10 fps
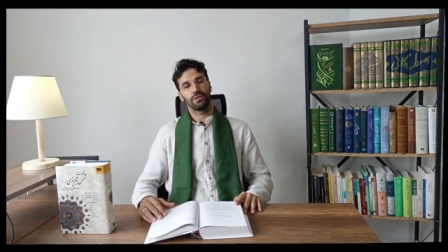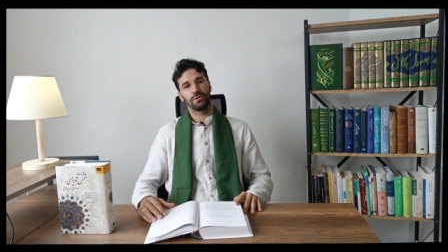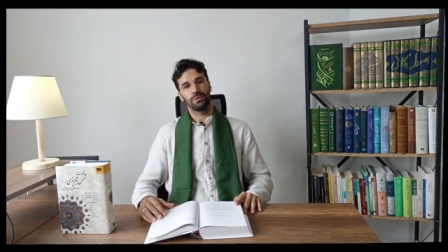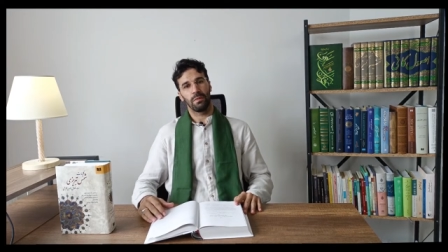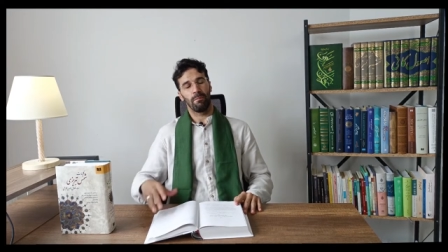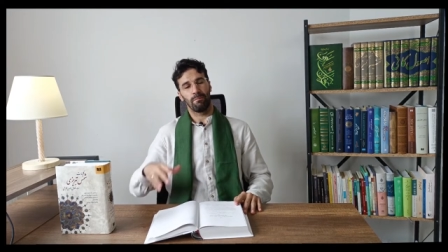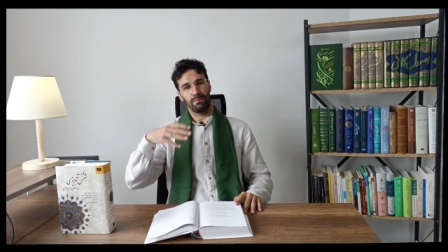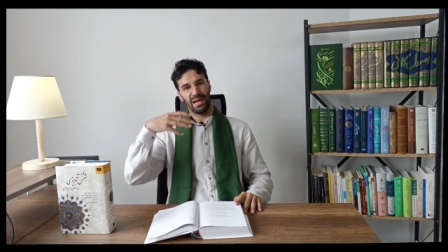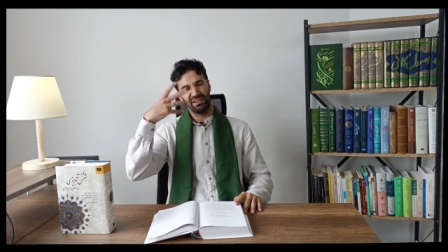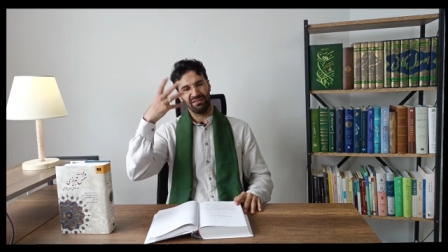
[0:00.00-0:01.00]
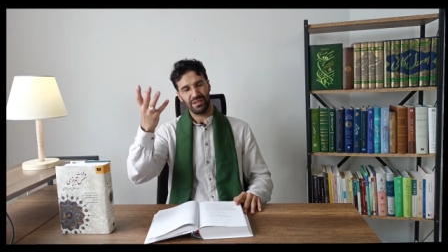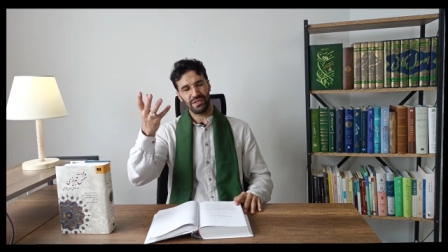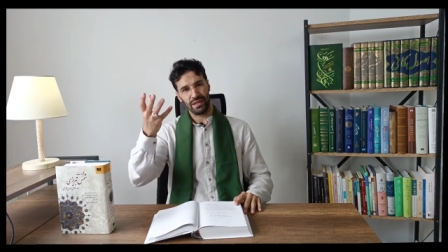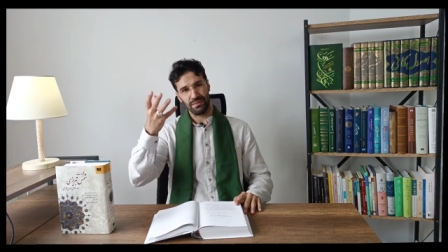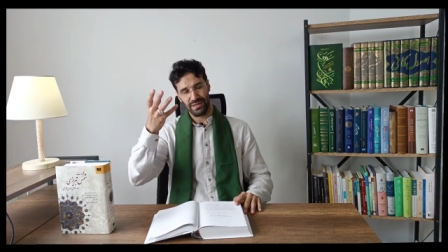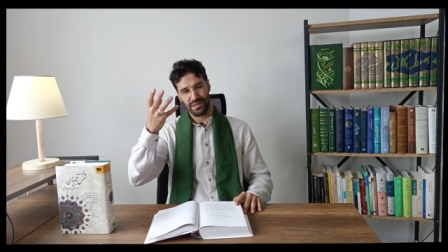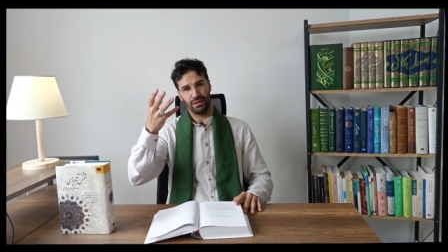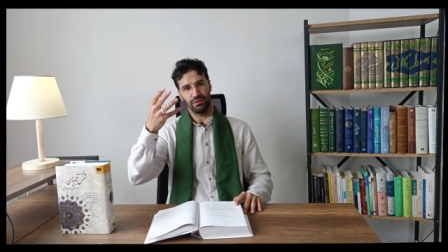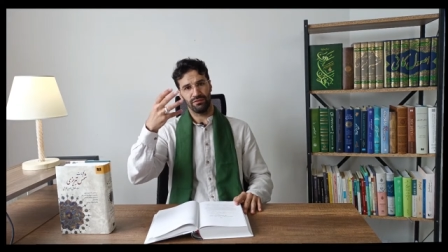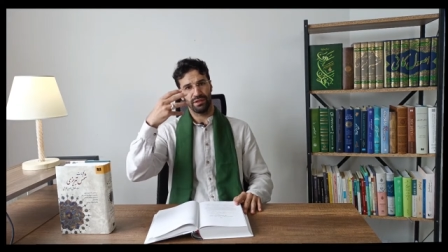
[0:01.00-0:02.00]
to manifest
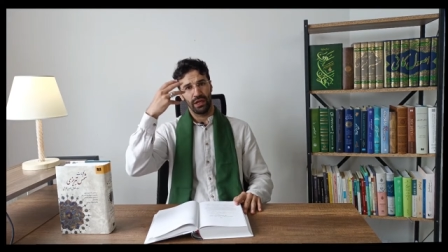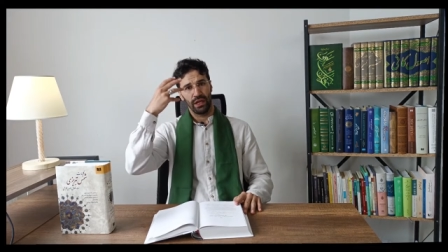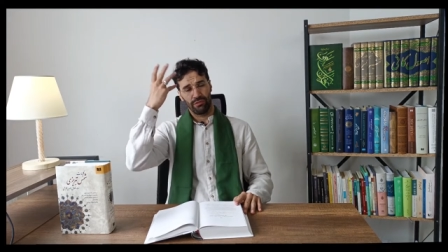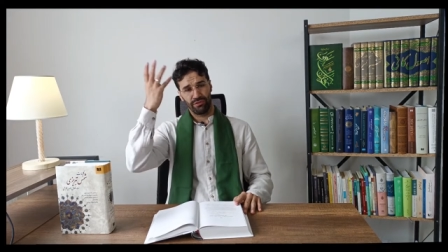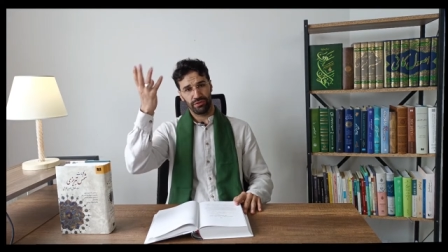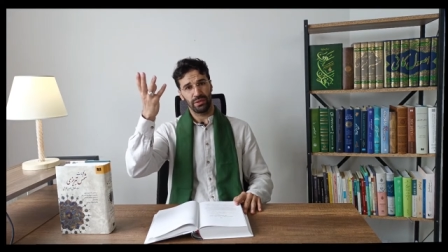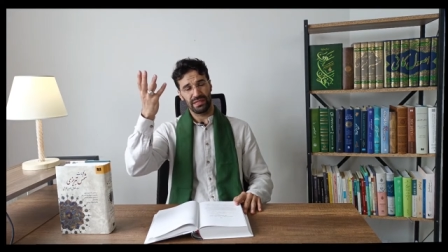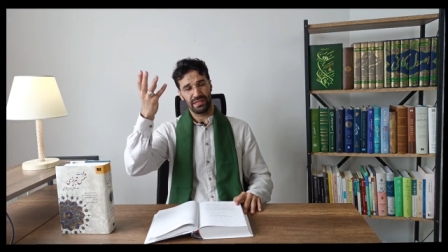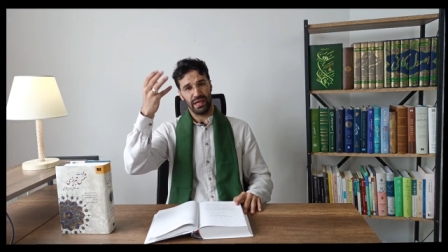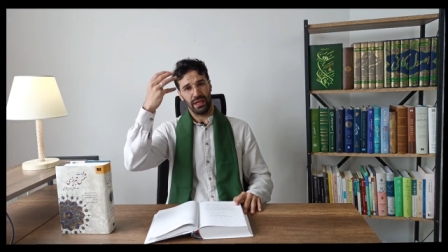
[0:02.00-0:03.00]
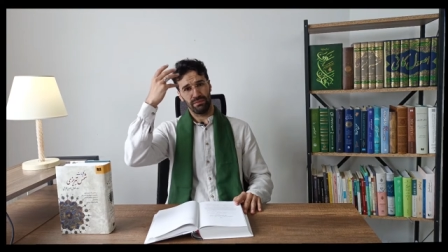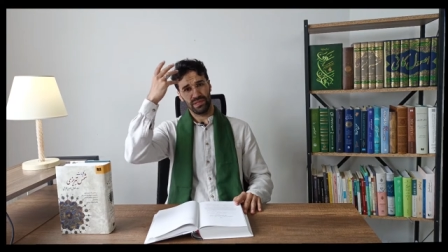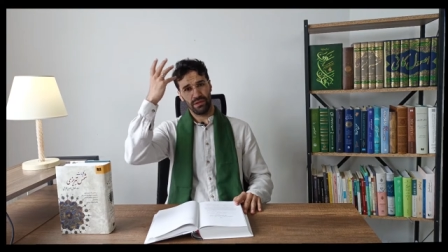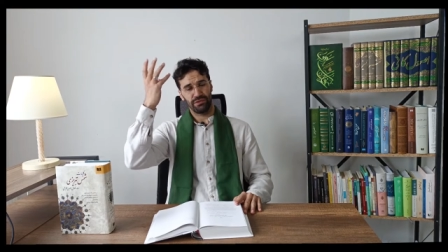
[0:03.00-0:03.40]
Himself through His names,